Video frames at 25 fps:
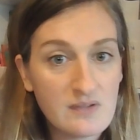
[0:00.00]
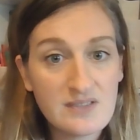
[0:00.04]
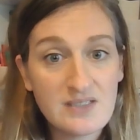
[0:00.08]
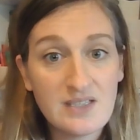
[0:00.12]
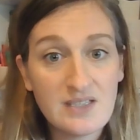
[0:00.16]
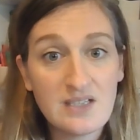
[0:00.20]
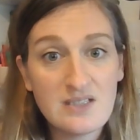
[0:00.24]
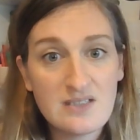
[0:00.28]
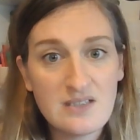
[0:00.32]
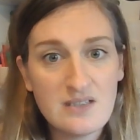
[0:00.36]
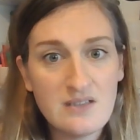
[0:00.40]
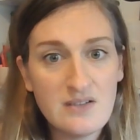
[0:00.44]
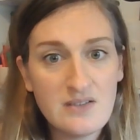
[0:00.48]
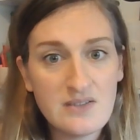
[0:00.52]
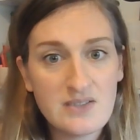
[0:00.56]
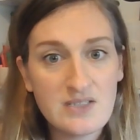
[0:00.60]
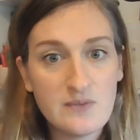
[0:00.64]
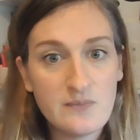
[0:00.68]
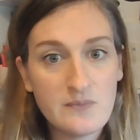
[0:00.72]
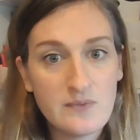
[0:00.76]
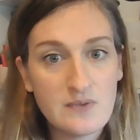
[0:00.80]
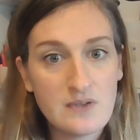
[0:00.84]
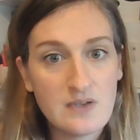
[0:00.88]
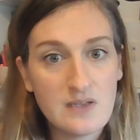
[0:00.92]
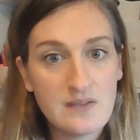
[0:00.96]
like, because it looks
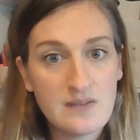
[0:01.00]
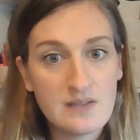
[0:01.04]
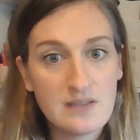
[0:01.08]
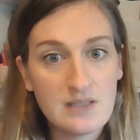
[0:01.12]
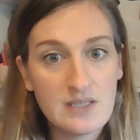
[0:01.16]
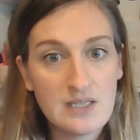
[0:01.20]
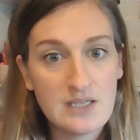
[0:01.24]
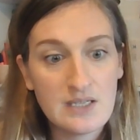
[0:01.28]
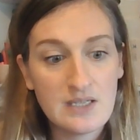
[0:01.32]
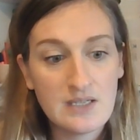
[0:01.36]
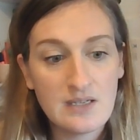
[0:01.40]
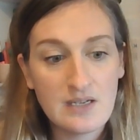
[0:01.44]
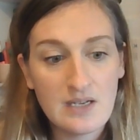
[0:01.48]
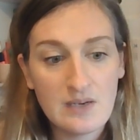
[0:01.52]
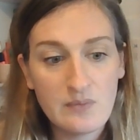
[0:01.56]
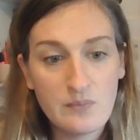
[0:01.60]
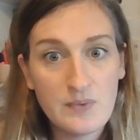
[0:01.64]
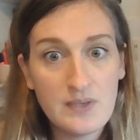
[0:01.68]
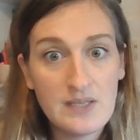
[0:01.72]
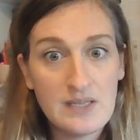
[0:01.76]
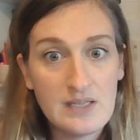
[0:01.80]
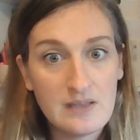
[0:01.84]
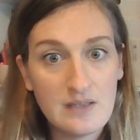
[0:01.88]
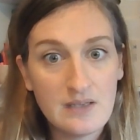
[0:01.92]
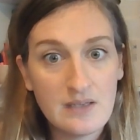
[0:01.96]
different on the linen, and I
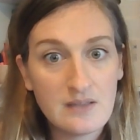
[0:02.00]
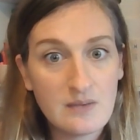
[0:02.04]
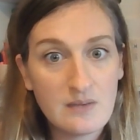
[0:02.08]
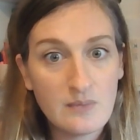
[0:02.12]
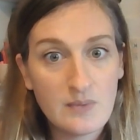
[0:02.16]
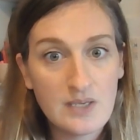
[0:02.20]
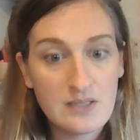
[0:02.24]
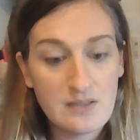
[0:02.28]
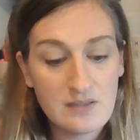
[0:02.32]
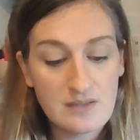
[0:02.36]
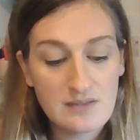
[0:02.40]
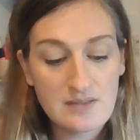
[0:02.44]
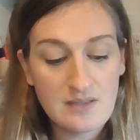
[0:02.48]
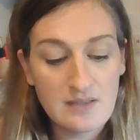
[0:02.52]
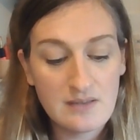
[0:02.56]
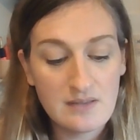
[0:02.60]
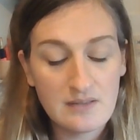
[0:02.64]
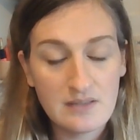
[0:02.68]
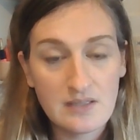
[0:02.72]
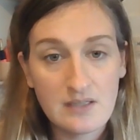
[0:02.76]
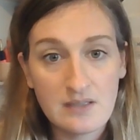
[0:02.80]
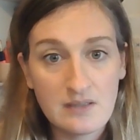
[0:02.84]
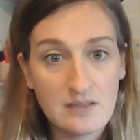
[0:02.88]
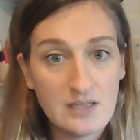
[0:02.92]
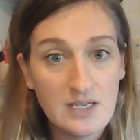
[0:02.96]
really like the way it looks on the
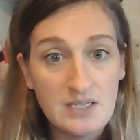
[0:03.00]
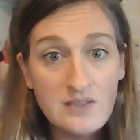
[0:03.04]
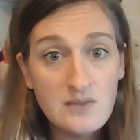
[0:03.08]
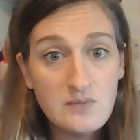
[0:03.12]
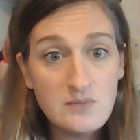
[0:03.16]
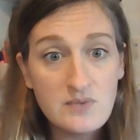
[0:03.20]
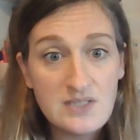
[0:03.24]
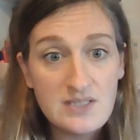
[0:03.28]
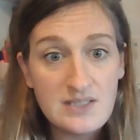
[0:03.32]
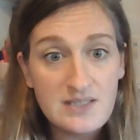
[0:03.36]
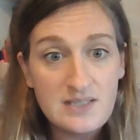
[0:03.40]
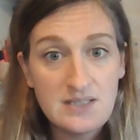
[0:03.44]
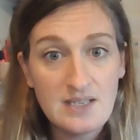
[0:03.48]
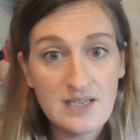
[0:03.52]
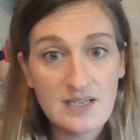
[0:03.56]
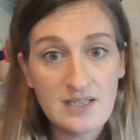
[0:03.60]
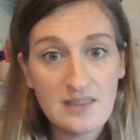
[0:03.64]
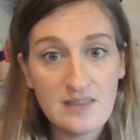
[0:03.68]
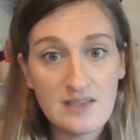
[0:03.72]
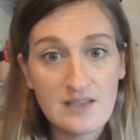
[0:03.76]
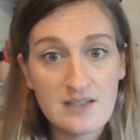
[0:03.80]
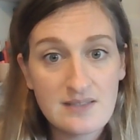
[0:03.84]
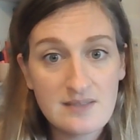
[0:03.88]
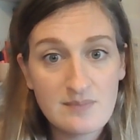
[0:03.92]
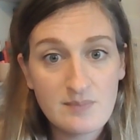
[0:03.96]
linen. I don't dislike
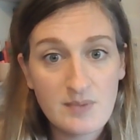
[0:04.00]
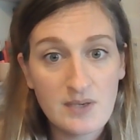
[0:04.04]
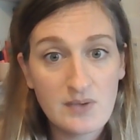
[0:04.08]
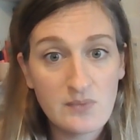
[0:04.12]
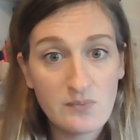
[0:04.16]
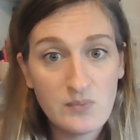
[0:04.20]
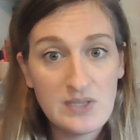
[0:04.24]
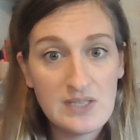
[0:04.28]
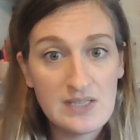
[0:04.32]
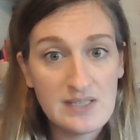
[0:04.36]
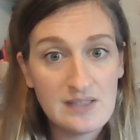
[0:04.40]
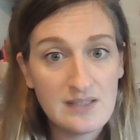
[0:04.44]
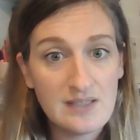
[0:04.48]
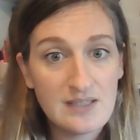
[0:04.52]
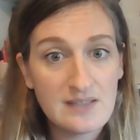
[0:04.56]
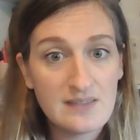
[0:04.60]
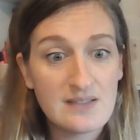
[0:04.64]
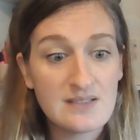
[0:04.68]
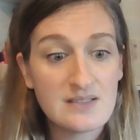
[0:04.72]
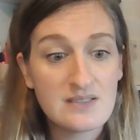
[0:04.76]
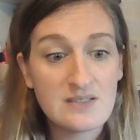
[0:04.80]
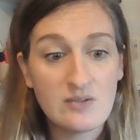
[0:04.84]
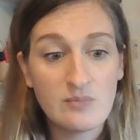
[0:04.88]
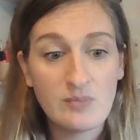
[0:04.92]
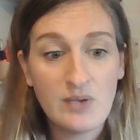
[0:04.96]
this, but I really like
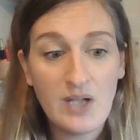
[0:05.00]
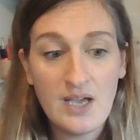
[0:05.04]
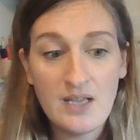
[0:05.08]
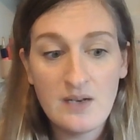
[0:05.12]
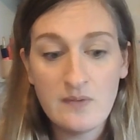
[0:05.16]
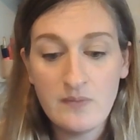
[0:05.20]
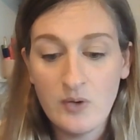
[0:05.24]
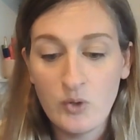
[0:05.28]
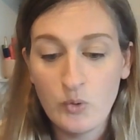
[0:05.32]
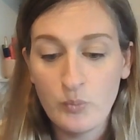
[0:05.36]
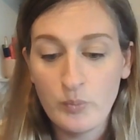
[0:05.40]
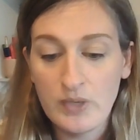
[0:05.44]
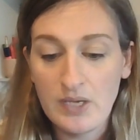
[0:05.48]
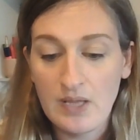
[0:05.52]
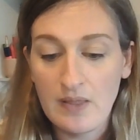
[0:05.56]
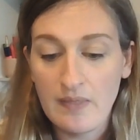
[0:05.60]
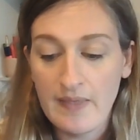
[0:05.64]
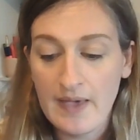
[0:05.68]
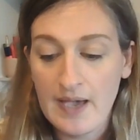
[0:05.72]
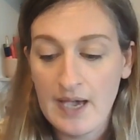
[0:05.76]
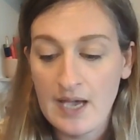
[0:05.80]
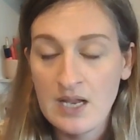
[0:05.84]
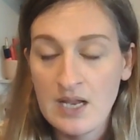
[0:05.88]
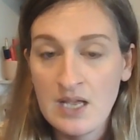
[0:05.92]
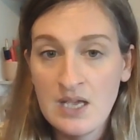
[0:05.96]
this, so I'm kind of hoping
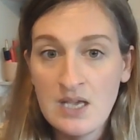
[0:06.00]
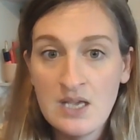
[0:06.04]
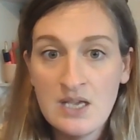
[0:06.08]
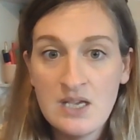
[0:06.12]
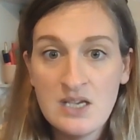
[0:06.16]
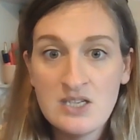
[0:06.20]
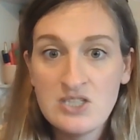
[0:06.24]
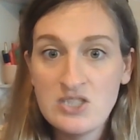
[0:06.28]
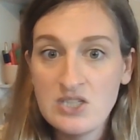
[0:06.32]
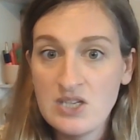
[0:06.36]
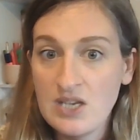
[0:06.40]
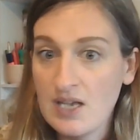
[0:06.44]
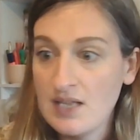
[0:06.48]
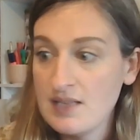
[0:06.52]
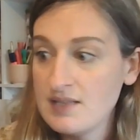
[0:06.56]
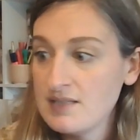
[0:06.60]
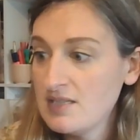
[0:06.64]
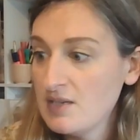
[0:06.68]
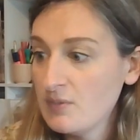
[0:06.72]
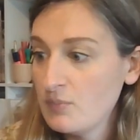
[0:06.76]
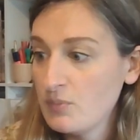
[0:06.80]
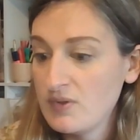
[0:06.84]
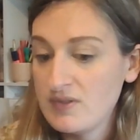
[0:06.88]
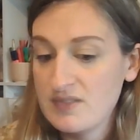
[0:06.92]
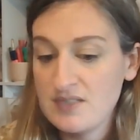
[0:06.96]
that she ends
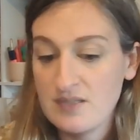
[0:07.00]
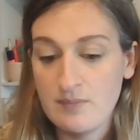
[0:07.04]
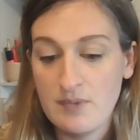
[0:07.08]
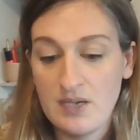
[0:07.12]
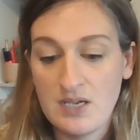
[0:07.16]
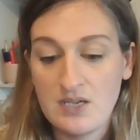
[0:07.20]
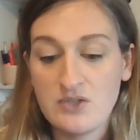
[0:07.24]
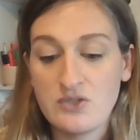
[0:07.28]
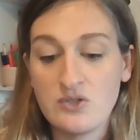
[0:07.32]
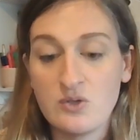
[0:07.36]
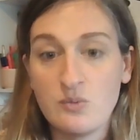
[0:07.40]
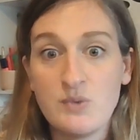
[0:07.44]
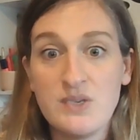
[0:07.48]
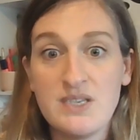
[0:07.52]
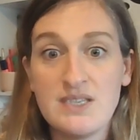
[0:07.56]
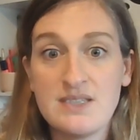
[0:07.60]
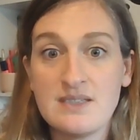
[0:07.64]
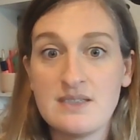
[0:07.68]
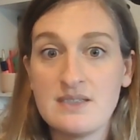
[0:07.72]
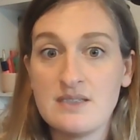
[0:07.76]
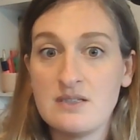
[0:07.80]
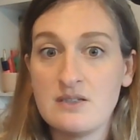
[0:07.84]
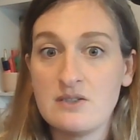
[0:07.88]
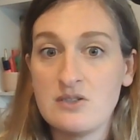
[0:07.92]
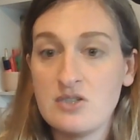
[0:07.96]
up with some extra pieces
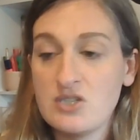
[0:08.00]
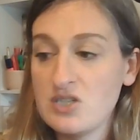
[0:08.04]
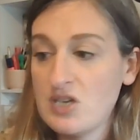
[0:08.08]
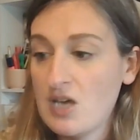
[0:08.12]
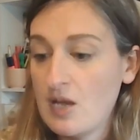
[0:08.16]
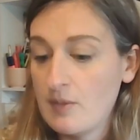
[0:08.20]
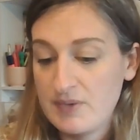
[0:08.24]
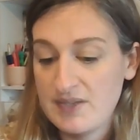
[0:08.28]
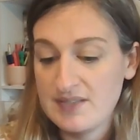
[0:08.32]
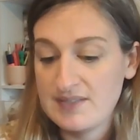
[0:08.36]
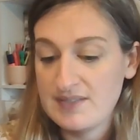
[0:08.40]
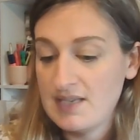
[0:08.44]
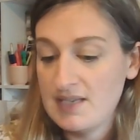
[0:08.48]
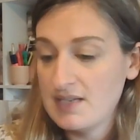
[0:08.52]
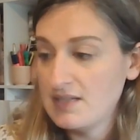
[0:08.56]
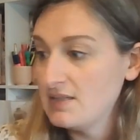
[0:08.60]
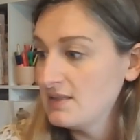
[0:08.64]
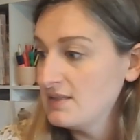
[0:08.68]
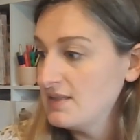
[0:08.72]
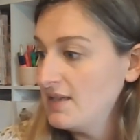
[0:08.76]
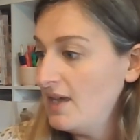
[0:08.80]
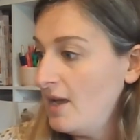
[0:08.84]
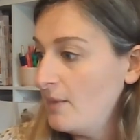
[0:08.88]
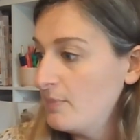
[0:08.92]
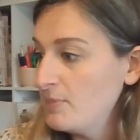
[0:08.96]
in her shop, because that does
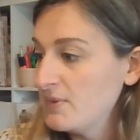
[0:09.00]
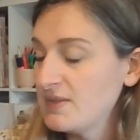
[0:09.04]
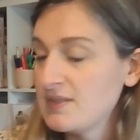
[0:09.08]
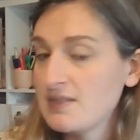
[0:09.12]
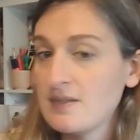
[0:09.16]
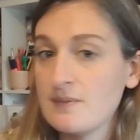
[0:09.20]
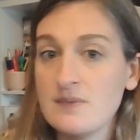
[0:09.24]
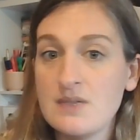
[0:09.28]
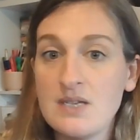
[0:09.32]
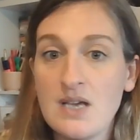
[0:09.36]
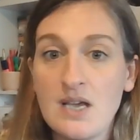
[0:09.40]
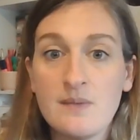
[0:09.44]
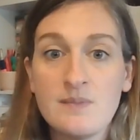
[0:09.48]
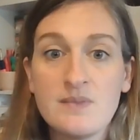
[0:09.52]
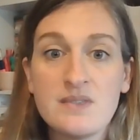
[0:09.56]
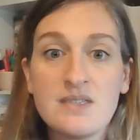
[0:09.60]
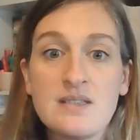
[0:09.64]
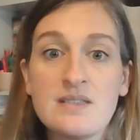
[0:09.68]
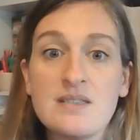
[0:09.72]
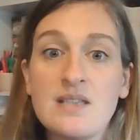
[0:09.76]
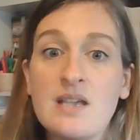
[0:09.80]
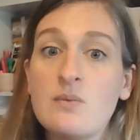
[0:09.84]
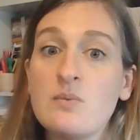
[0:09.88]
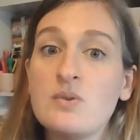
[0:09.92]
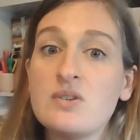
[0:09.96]
happen sometimes, because
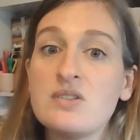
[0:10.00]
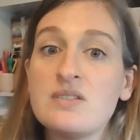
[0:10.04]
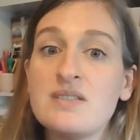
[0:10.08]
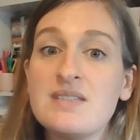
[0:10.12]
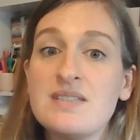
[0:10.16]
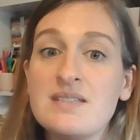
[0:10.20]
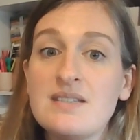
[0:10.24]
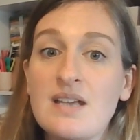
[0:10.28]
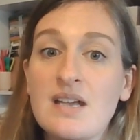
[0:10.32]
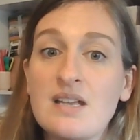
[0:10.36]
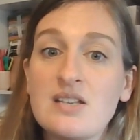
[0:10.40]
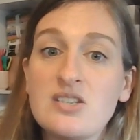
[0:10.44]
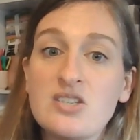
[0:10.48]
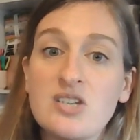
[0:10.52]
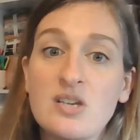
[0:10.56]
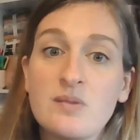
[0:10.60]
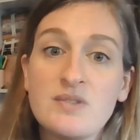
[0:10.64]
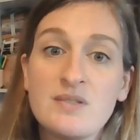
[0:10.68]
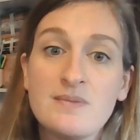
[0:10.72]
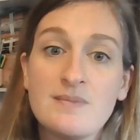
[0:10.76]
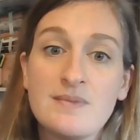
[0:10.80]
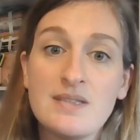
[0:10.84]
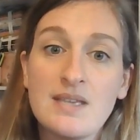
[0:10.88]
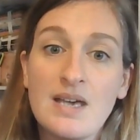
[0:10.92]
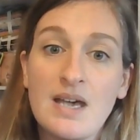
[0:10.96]
I would snatch up
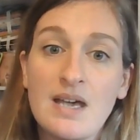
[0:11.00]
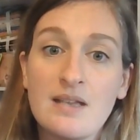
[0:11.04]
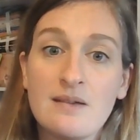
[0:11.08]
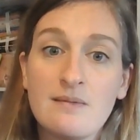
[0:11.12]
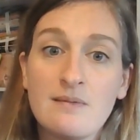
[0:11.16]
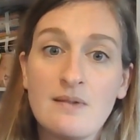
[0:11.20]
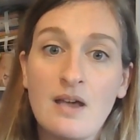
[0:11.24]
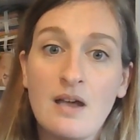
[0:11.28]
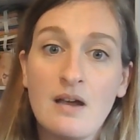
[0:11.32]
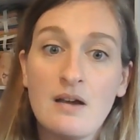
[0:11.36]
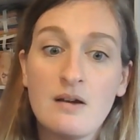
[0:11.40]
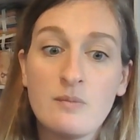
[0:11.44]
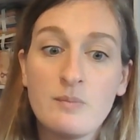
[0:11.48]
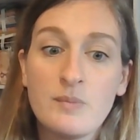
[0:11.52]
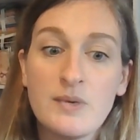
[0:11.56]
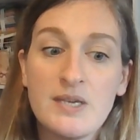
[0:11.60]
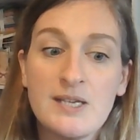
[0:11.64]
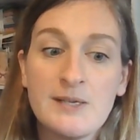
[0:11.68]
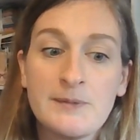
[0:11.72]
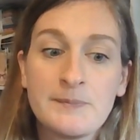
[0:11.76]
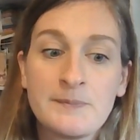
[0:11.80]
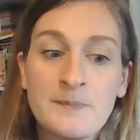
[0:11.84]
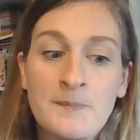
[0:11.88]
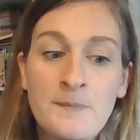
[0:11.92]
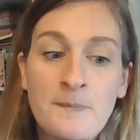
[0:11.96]
some of that in a heartbeat.
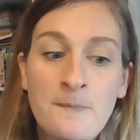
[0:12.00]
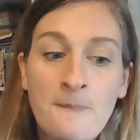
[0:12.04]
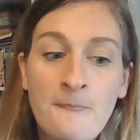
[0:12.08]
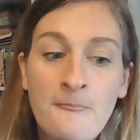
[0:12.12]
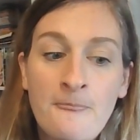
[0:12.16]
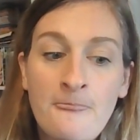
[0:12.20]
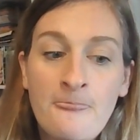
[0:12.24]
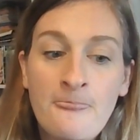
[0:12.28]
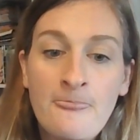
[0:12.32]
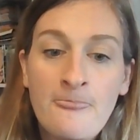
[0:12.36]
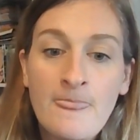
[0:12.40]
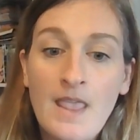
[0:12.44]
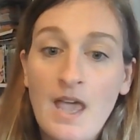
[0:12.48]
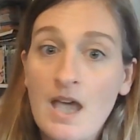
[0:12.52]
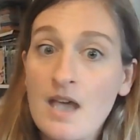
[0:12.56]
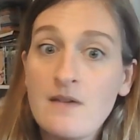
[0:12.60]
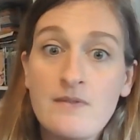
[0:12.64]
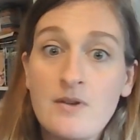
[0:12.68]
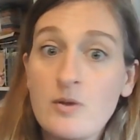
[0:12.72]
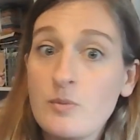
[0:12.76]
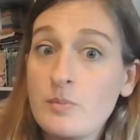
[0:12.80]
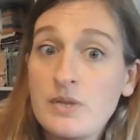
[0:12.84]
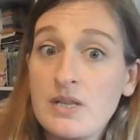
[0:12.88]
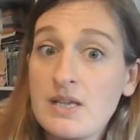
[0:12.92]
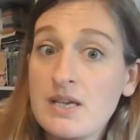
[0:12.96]
I have
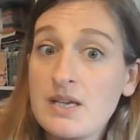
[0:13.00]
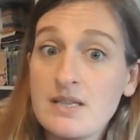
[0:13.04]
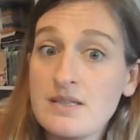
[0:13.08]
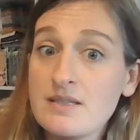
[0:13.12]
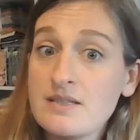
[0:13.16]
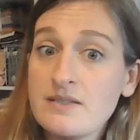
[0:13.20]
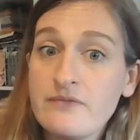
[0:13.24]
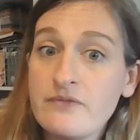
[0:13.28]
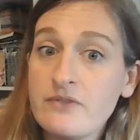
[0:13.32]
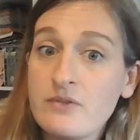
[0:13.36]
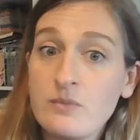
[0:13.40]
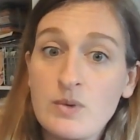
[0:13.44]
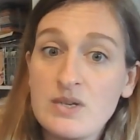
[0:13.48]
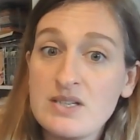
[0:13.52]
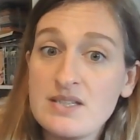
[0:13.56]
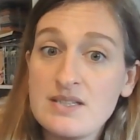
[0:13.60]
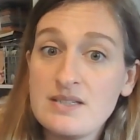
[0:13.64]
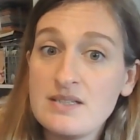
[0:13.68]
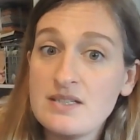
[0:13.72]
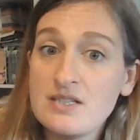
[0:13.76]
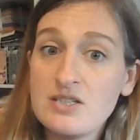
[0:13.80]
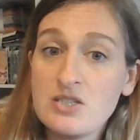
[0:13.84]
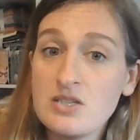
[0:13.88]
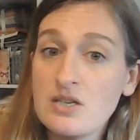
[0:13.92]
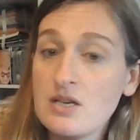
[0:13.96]
no plans for what to
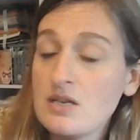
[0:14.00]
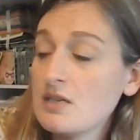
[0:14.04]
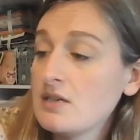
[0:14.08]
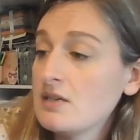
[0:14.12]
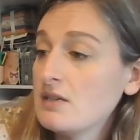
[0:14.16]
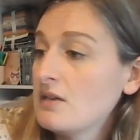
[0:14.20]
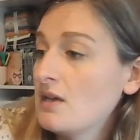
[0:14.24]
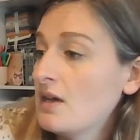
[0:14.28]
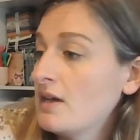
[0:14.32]
stitch on it,